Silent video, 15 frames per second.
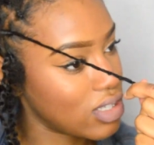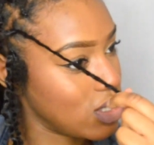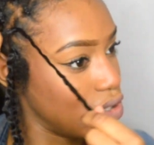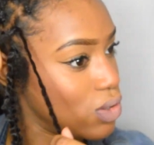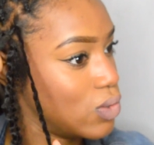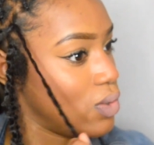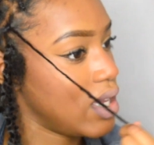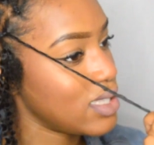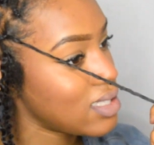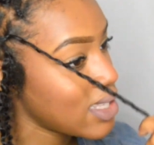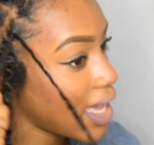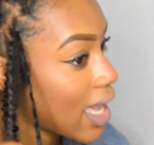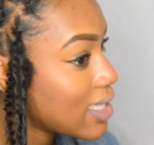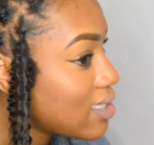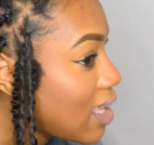to you, it's
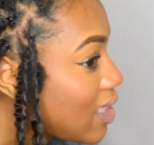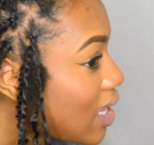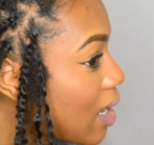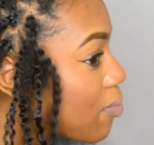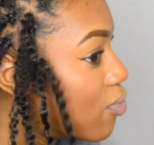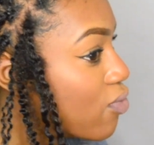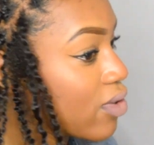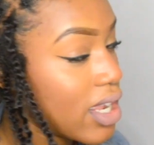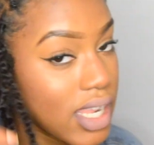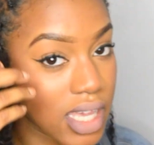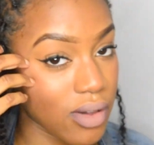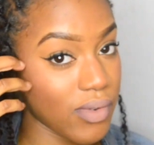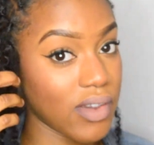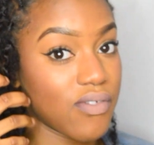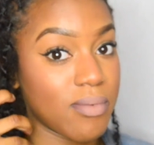like, it's not that I'm running
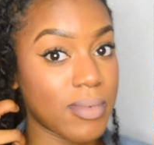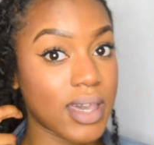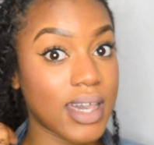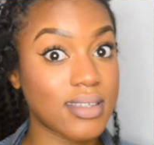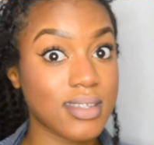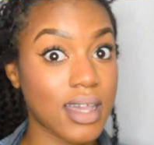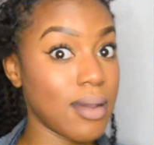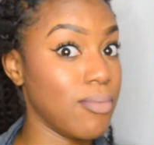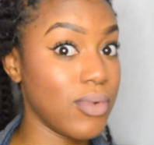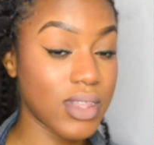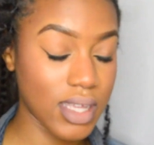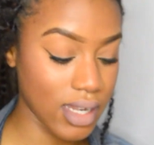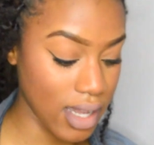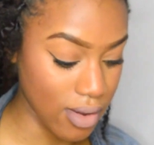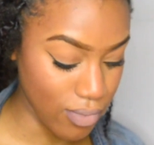away from guys. I'm
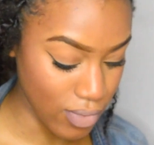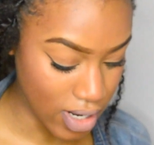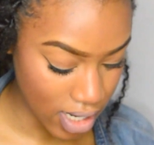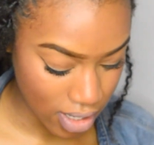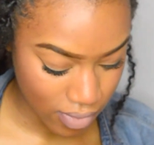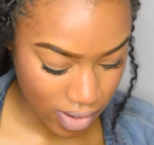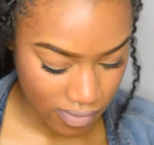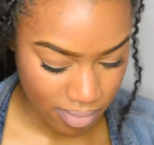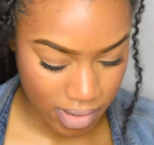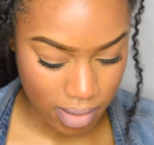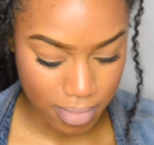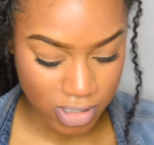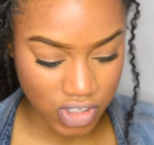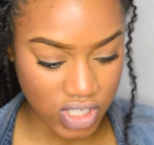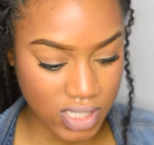really not running away from them.
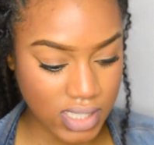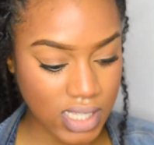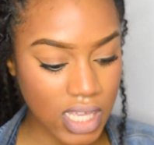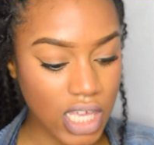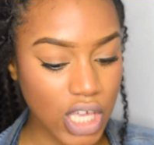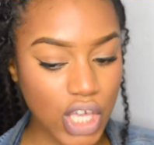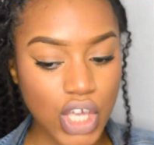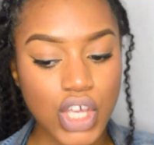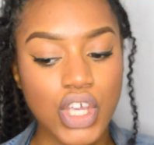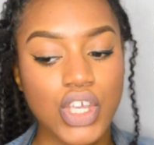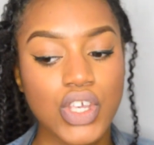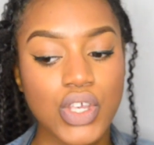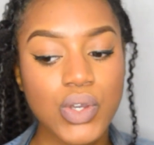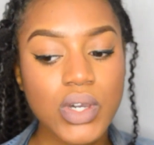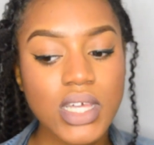It's just,
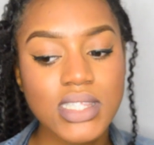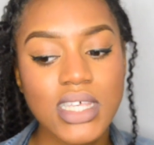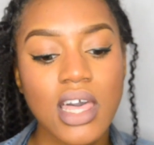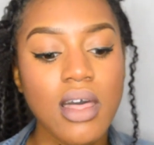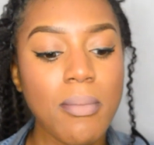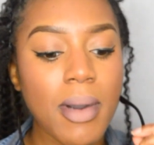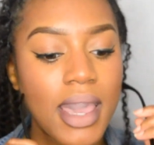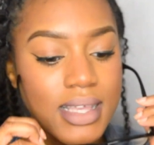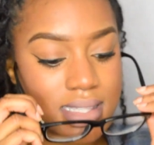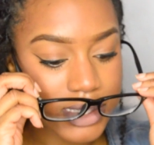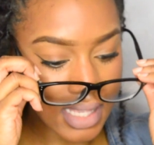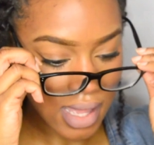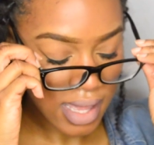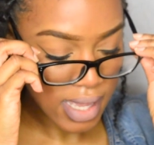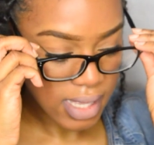you could tell by
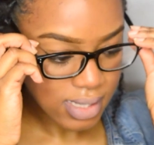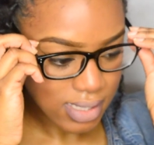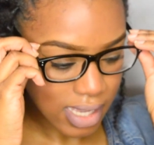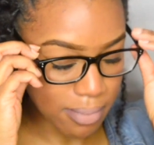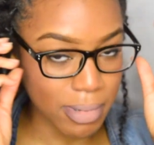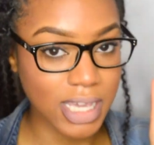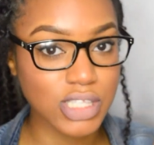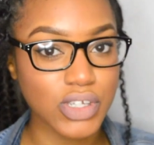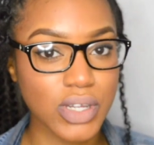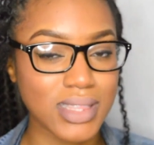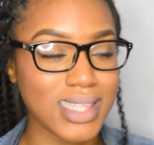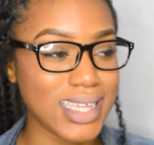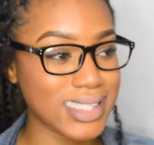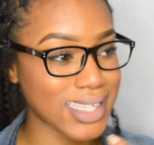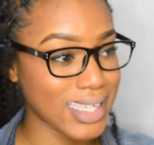signs, like by certain
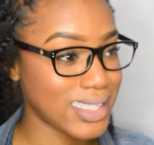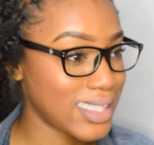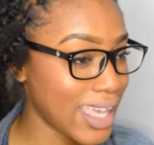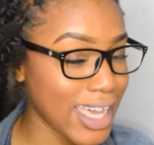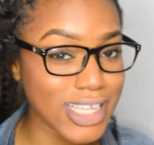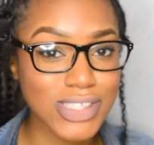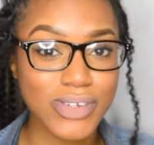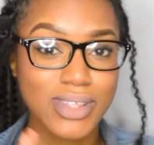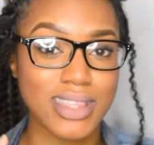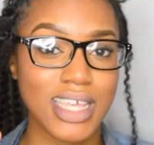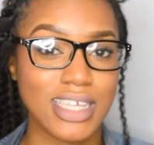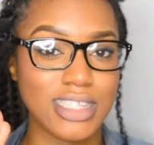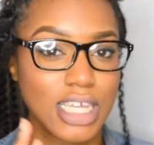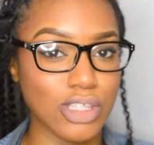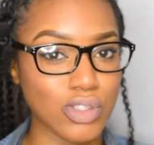things they say, certain
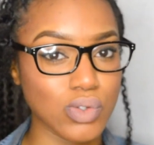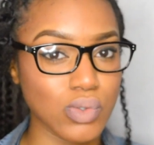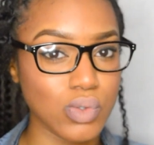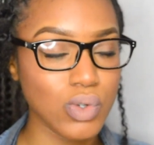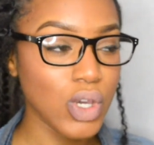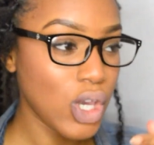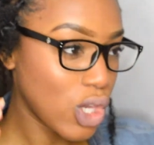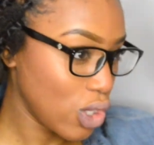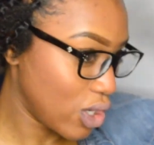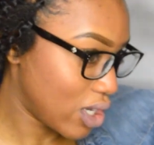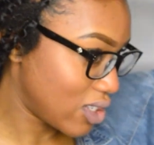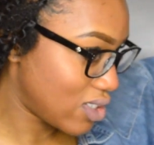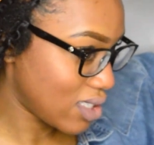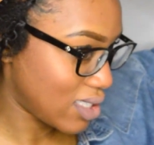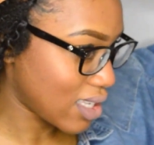things they do. You
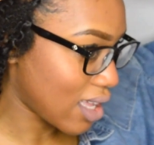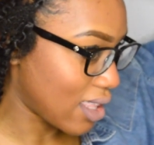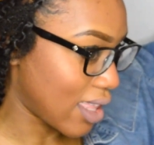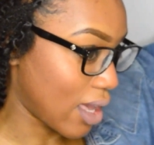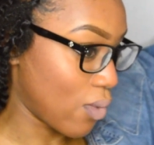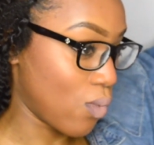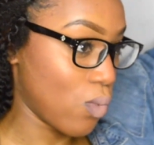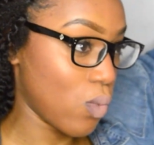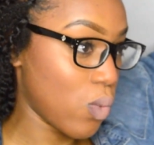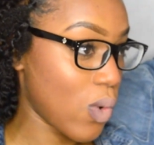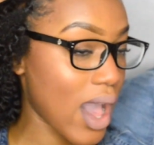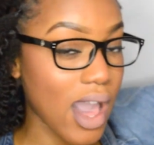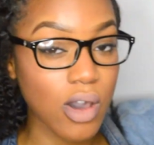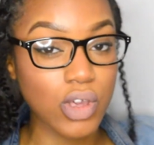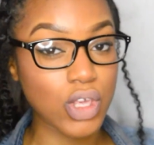could just tell, like,
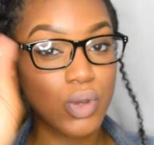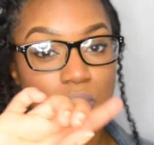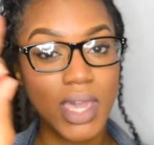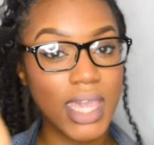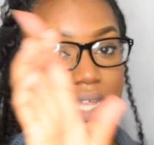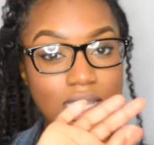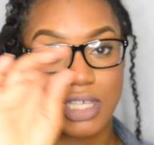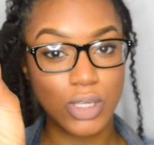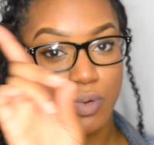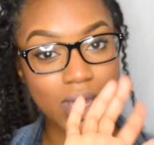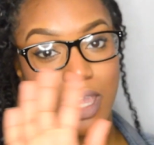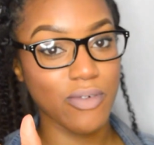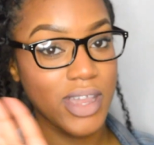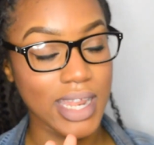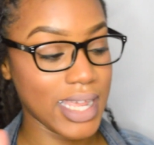wow, you
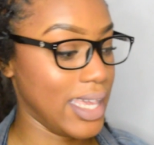ain't ready